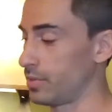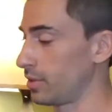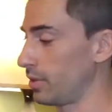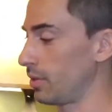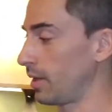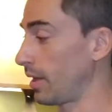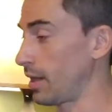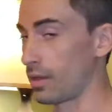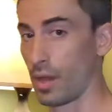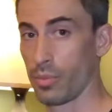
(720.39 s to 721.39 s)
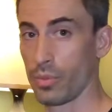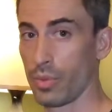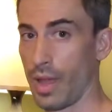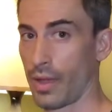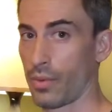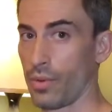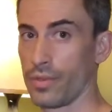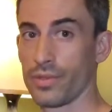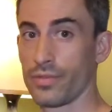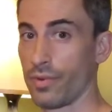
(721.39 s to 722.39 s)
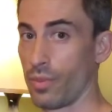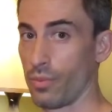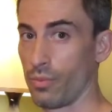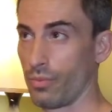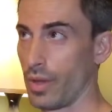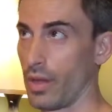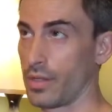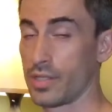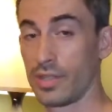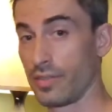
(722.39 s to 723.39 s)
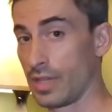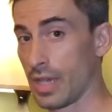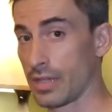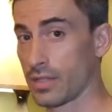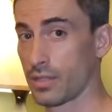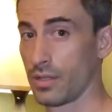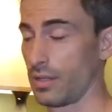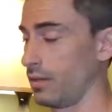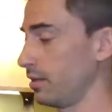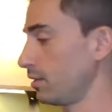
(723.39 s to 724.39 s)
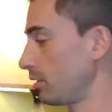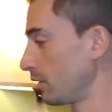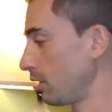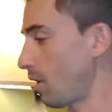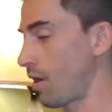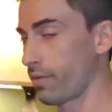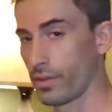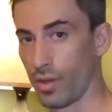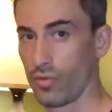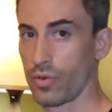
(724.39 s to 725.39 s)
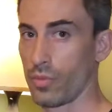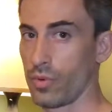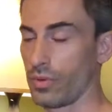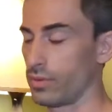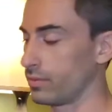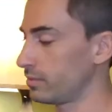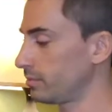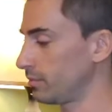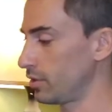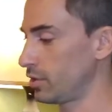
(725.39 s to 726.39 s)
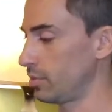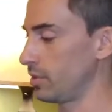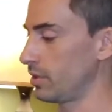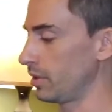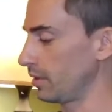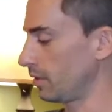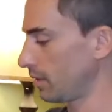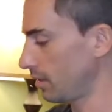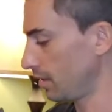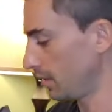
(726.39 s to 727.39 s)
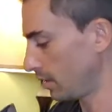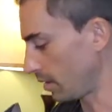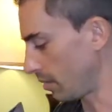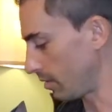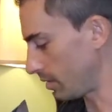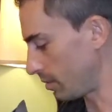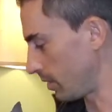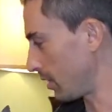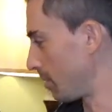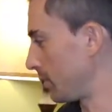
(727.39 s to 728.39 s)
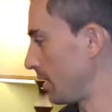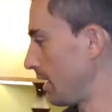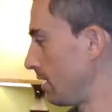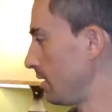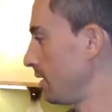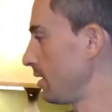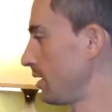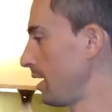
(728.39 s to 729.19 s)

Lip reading: So I got a couple black ones from CVS. Cloth, comfortable, should be something that comes in handy.